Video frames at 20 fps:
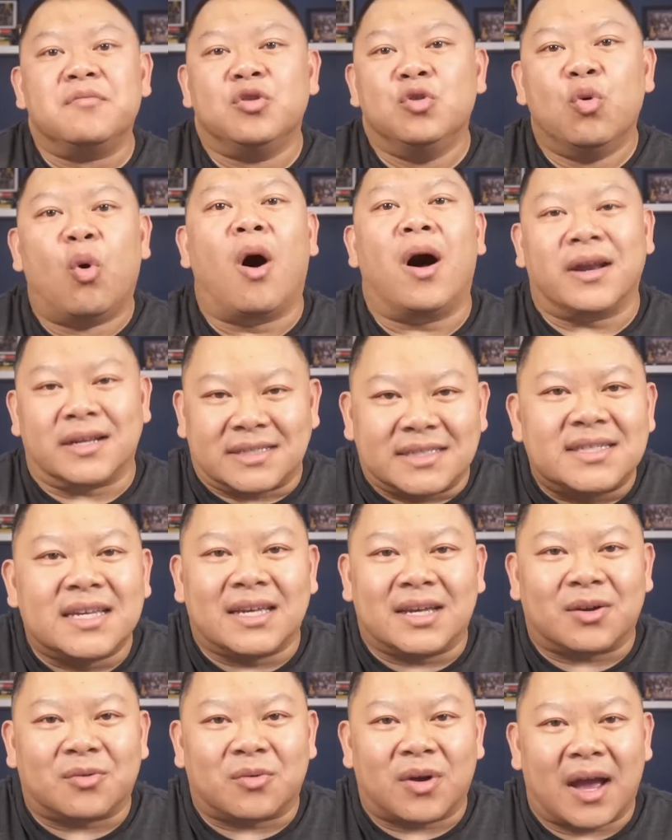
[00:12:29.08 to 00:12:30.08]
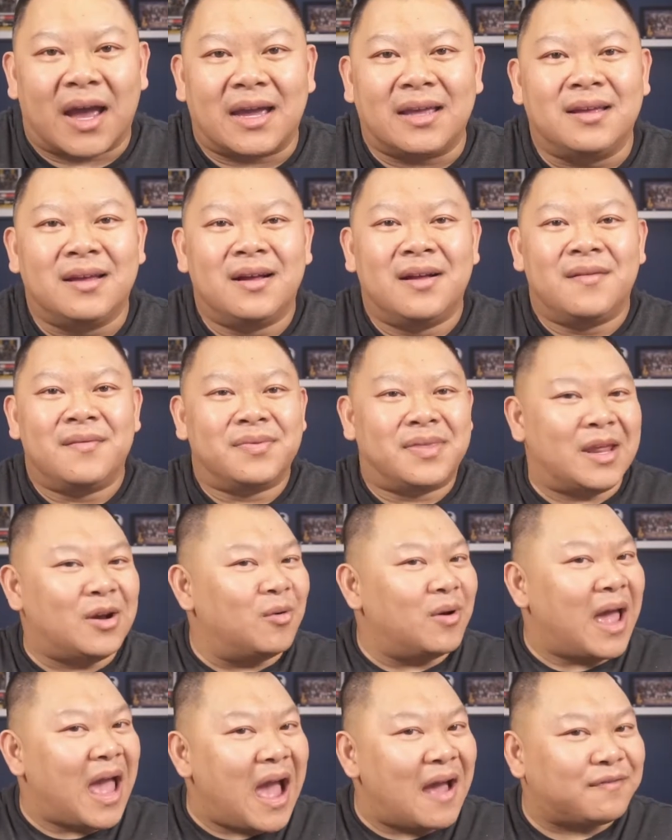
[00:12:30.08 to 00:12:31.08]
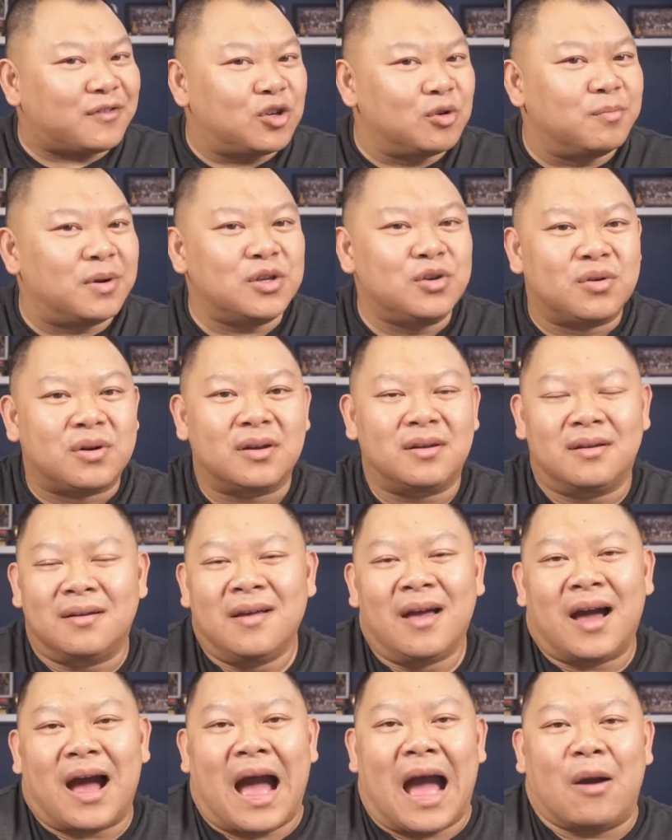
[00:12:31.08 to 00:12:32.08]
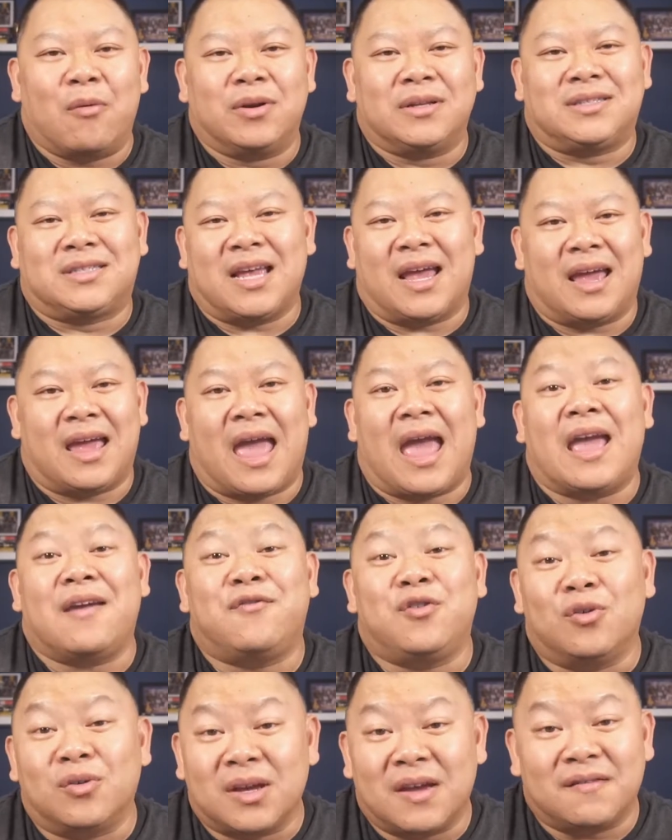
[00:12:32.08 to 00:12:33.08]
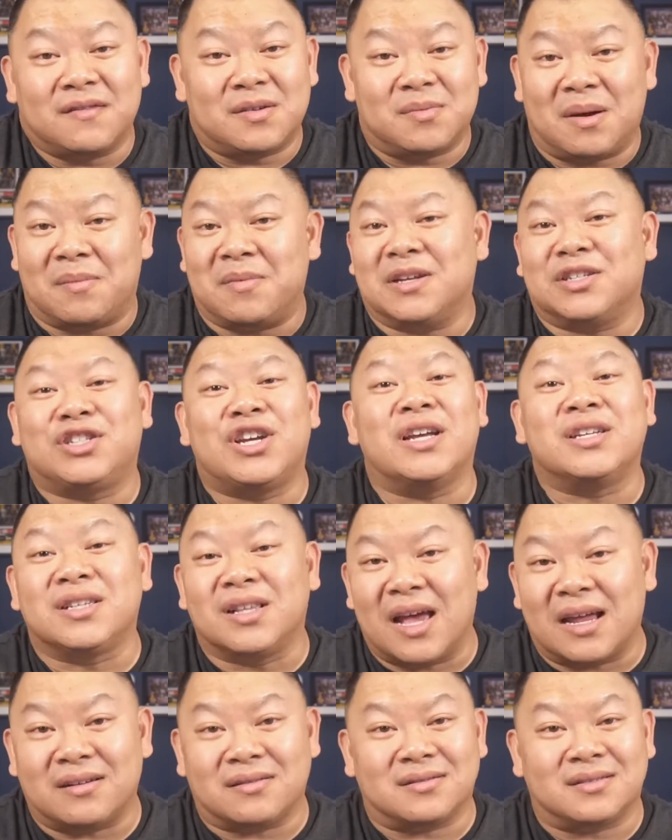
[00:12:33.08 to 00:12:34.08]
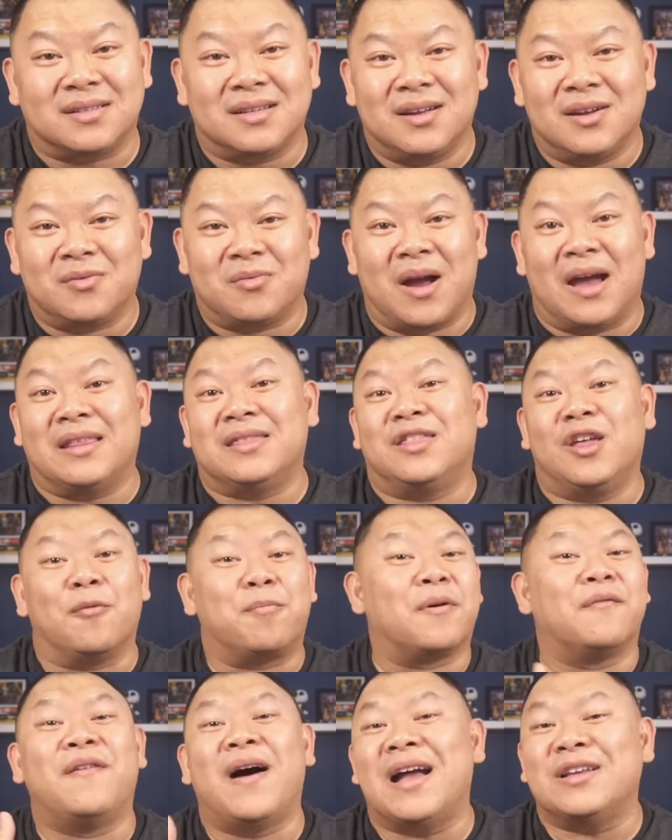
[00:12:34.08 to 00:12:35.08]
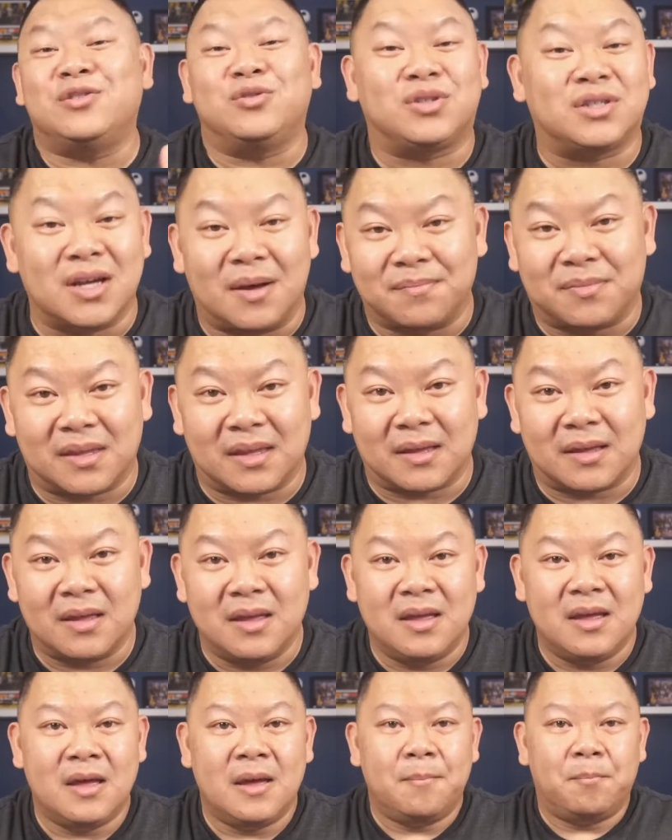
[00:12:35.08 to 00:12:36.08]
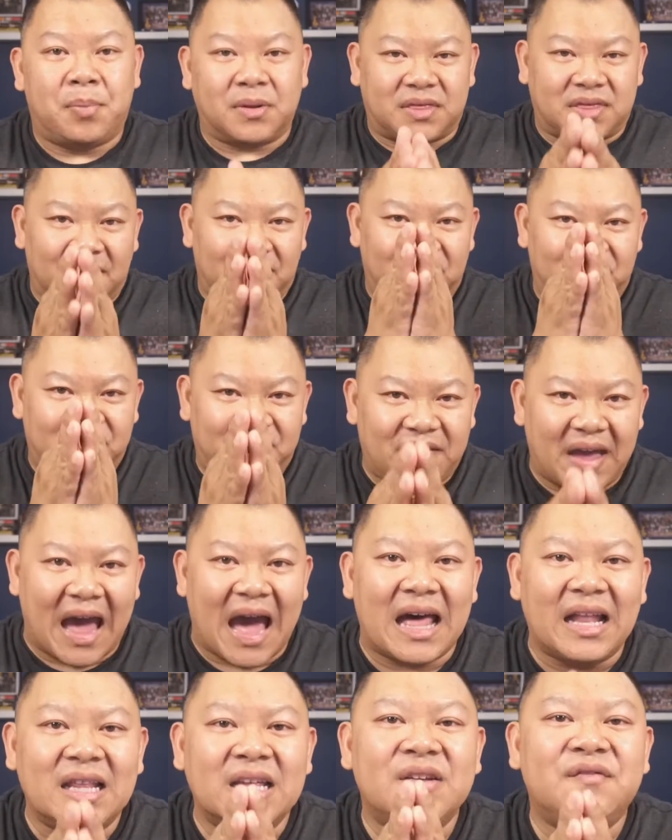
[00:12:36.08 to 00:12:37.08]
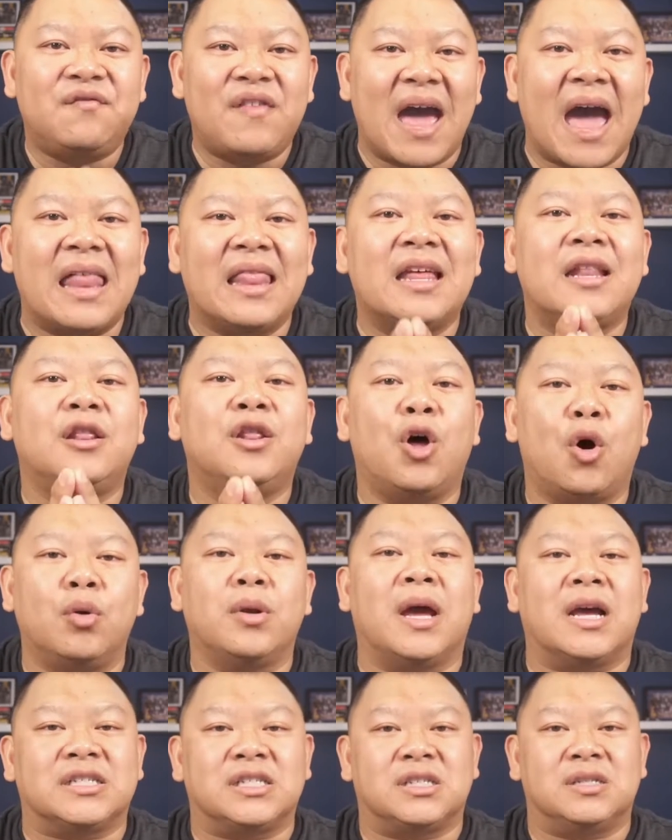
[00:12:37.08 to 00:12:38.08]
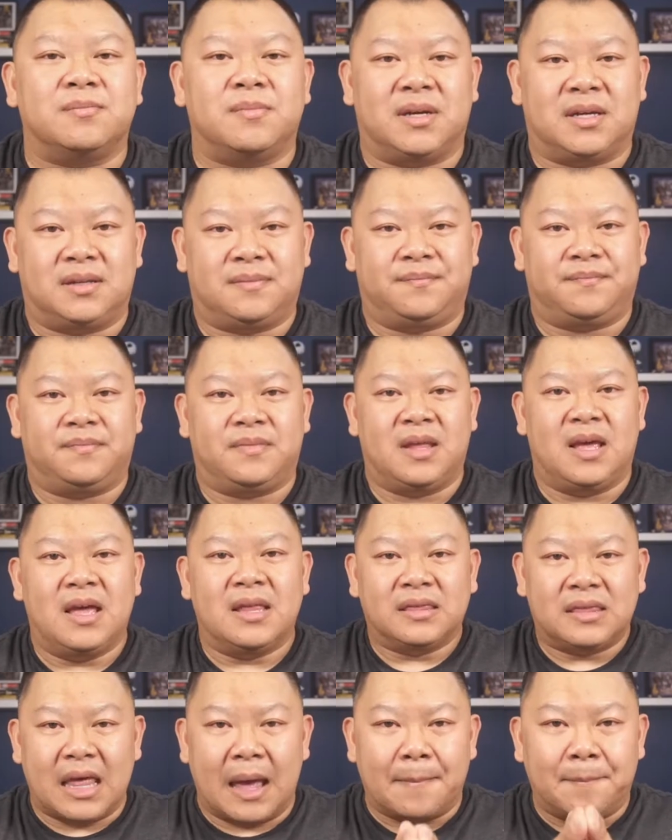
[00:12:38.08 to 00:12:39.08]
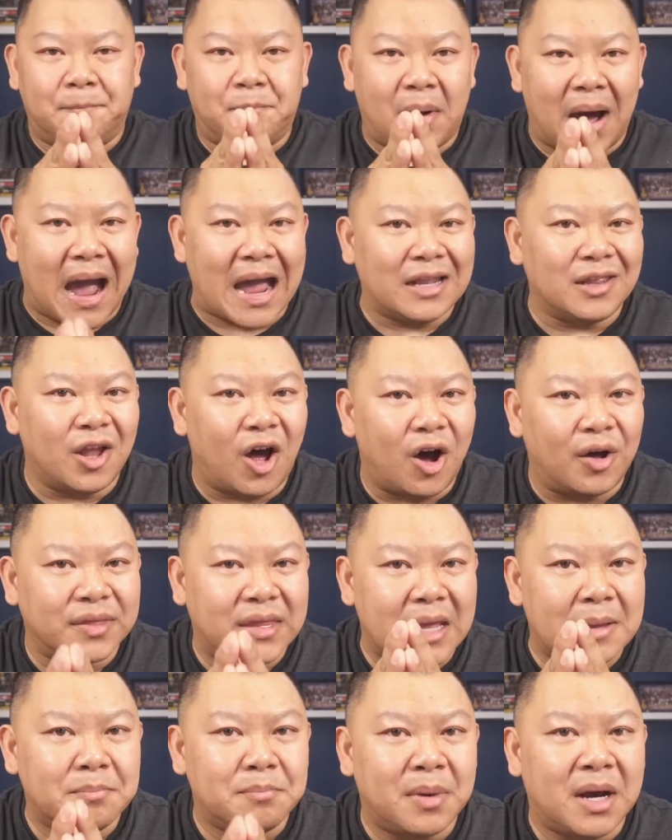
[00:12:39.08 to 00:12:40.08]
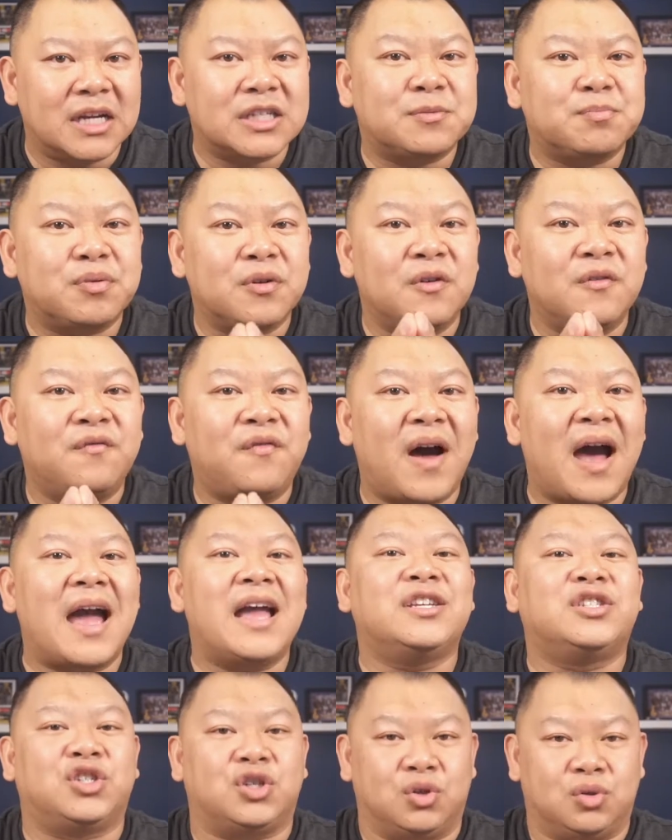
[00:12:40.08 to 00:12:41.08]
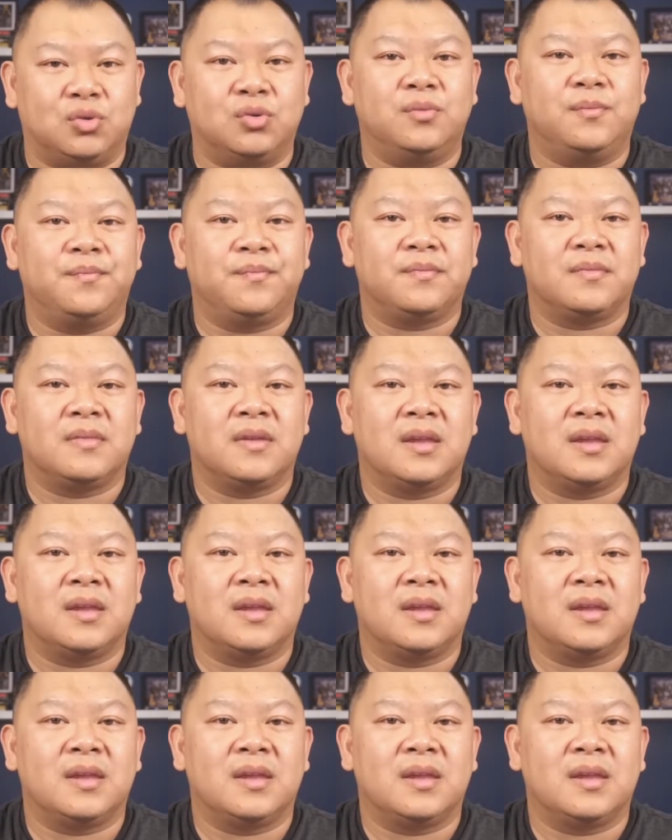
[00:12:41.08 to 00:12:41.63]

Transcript: you want to see it, right? They don't have to, but you could. I would say, hey, if you don't give it to me, I'm going to change lenders, right? They'll provide you something, but the valid loan estimate that by law they must provide you